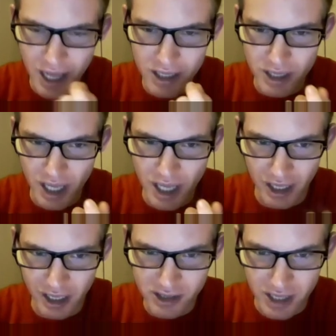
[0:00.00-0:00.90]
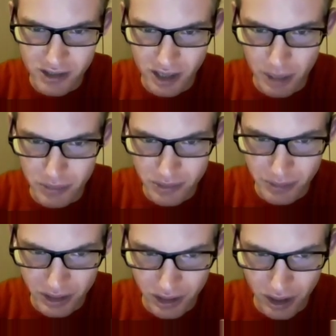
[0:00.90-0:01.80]
had to read that like 10
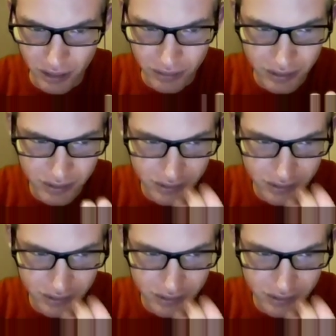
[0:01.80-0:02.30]
times myself,